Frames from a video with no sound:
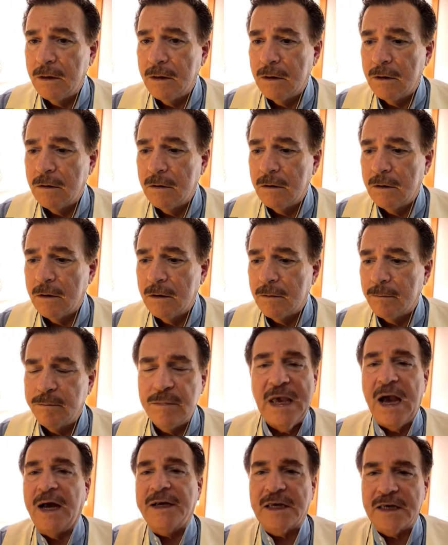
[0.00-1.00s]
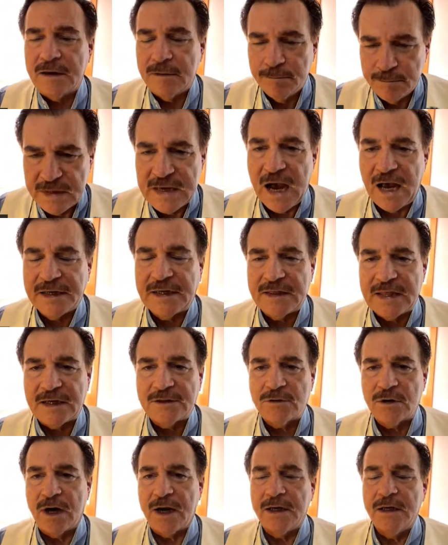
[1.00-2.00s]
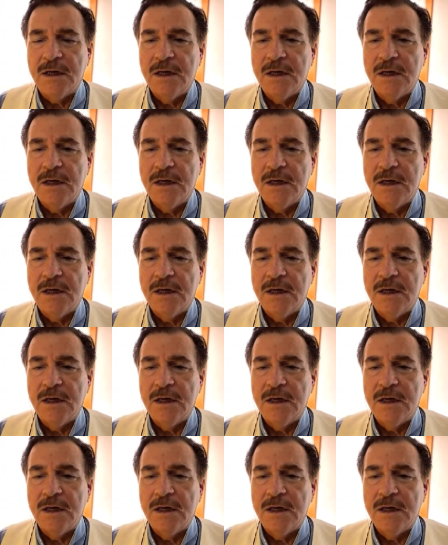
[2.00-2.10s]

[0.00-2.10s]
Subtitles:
Miyagi, that's right.